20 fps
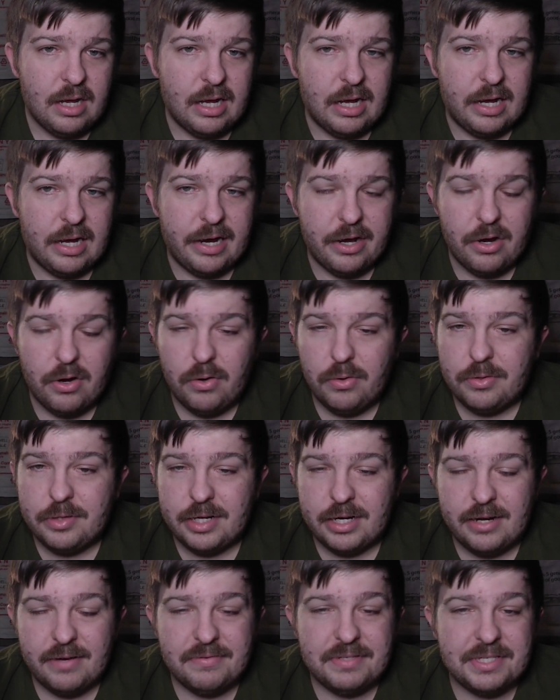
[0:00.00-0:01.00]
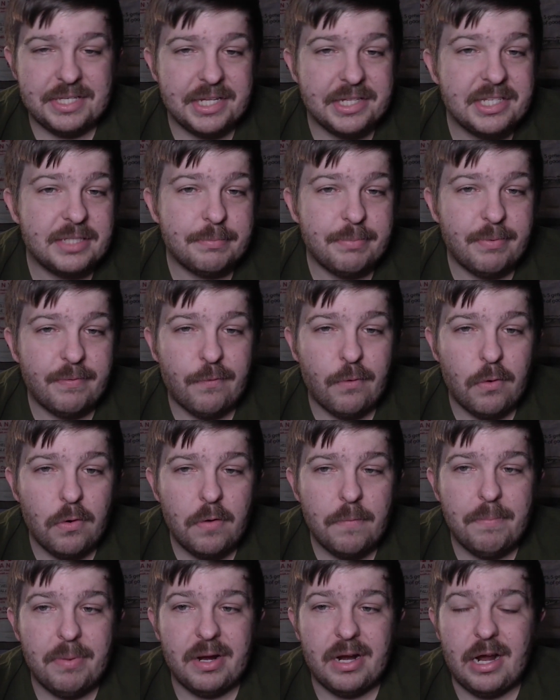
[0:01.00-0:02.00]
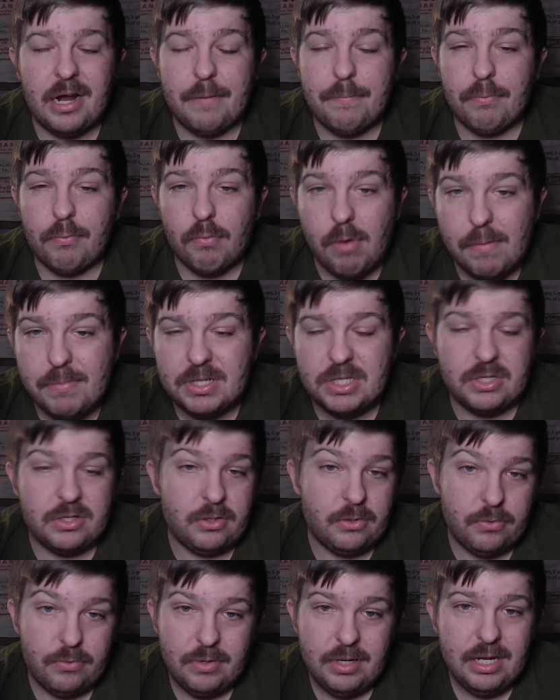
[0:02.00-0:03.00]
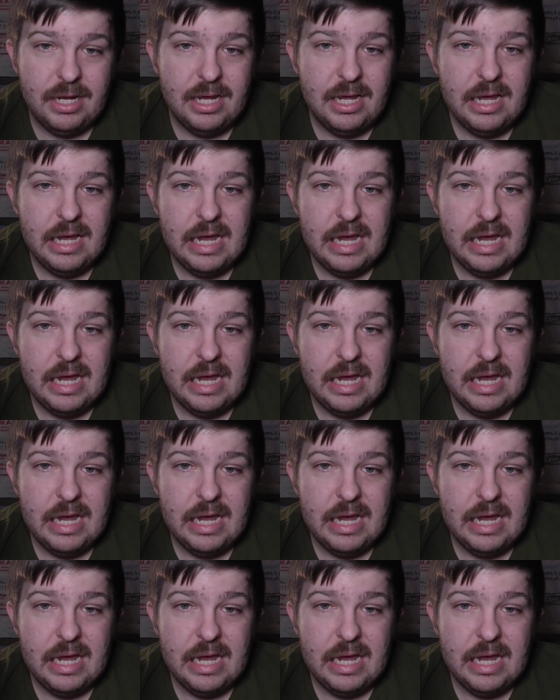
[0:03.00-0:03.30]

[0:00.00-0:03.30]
Uh, I know that I've said this before, but I promise you